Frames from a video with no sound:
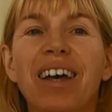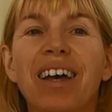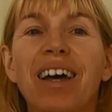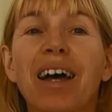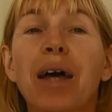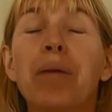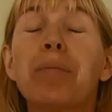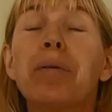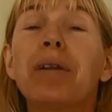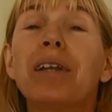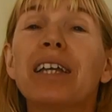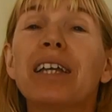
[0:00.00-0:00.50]

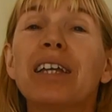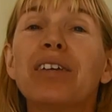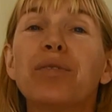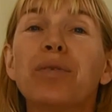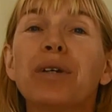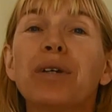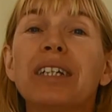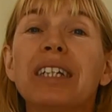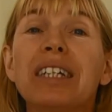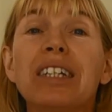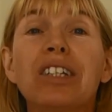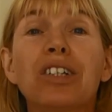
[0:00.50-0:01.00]
I believe
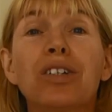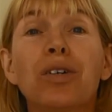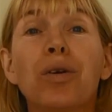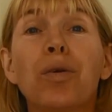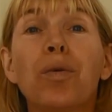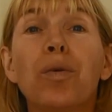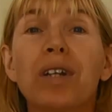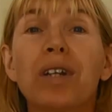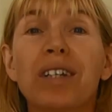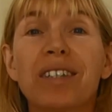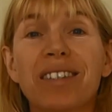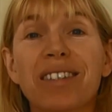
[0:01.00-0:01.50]
we need to
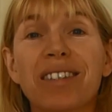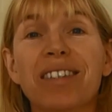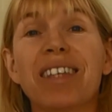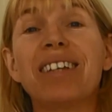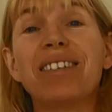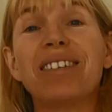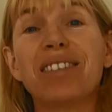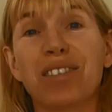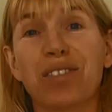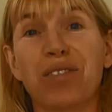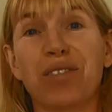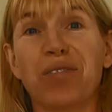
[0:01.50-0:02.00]
call a
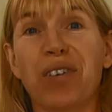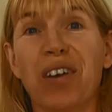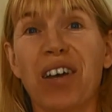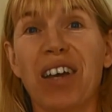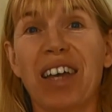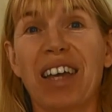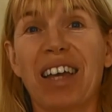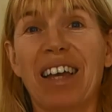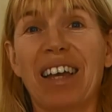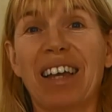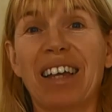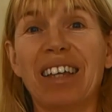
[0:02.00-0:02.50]

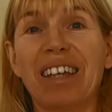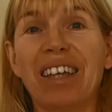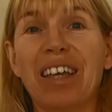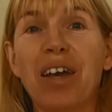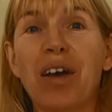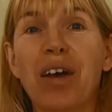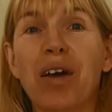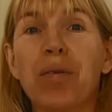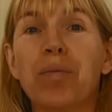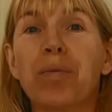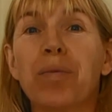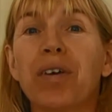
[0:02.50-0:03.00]
ceasefire
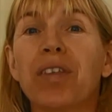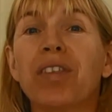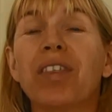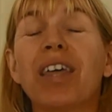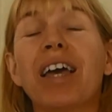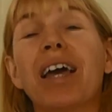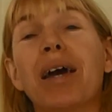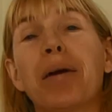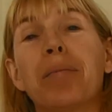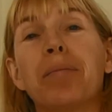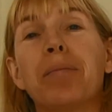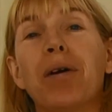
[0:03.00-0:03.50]
with
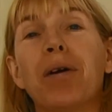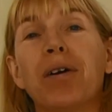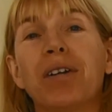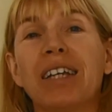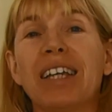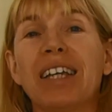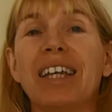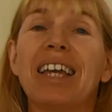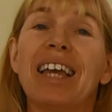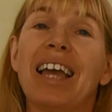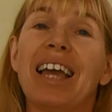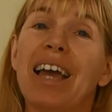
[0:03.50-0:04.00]
our
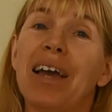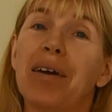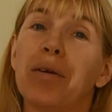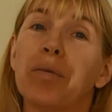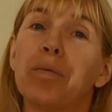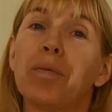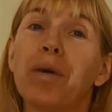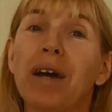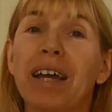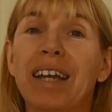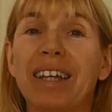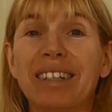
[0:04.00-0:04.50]
body, our
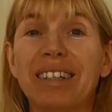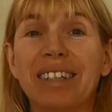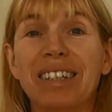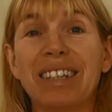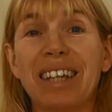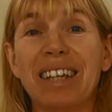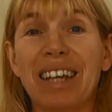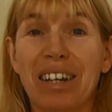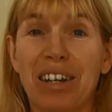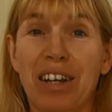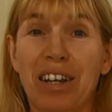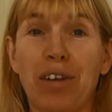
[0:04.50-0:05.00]
weight,
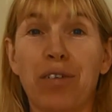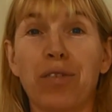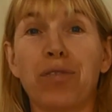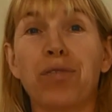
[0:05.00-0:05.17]
and our